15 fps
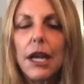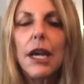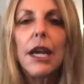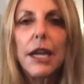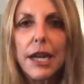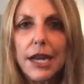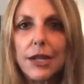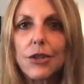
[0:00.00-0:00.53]

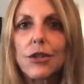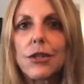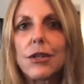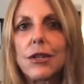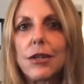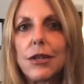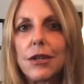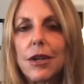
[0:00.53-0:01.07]

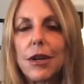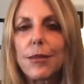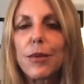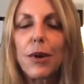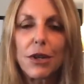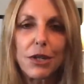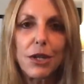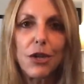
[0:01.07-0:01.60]
against
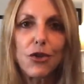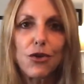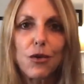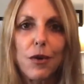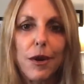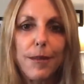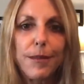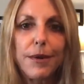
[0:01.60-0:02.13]
President
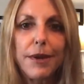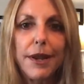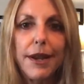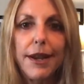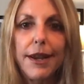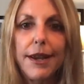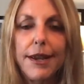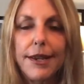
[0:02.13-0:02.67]
Trump,
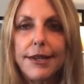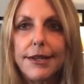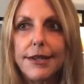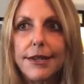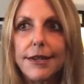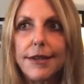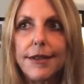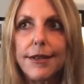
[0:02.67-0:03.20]

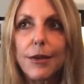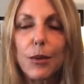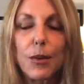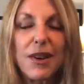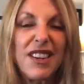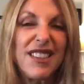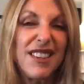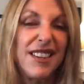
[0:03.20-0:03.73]
and the
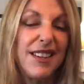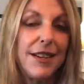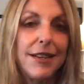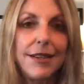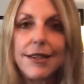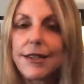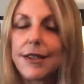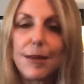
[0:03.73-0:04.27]
reason
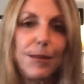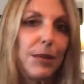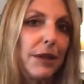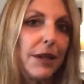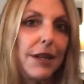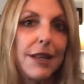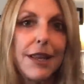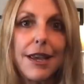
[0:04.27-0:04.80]
is
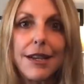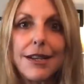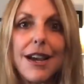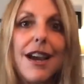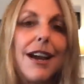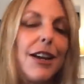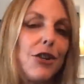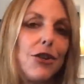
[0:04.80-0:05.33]
simply that
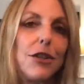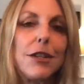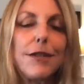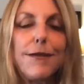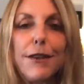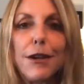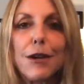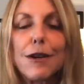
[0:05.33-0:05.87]
I
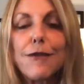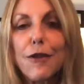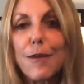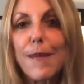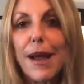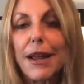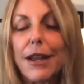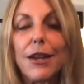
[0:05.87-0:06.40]
just fear for
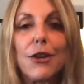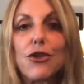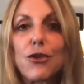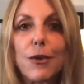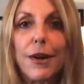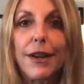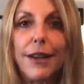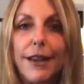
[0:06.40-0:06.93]
my
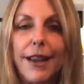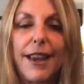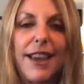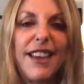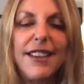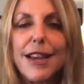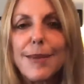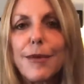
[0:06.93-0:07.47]
country,
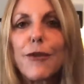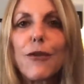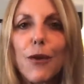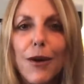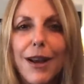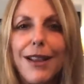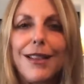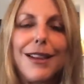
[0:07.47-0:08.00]
and I'm
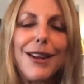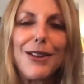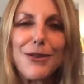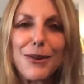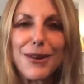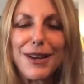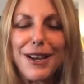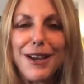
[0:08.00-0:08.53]
afraid that
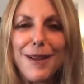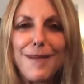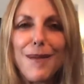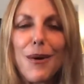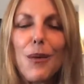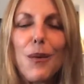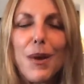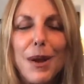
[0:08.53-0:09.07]
under
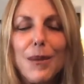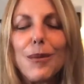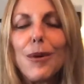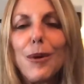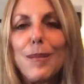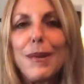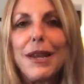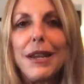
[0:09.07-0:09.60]
him we
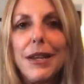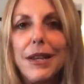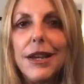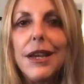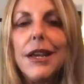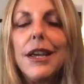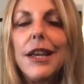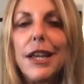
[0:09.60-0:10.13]
will be
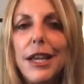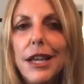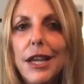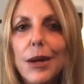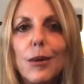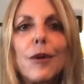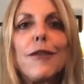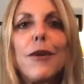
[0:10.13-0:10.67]

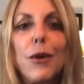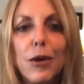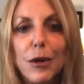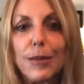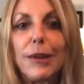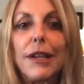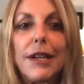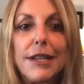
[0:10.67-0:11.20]

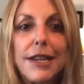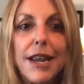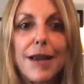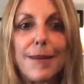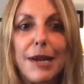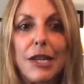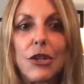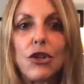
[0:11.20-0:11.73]
irrevocably
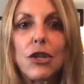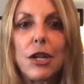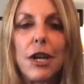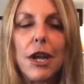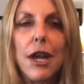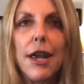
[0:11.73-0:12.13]
damaged.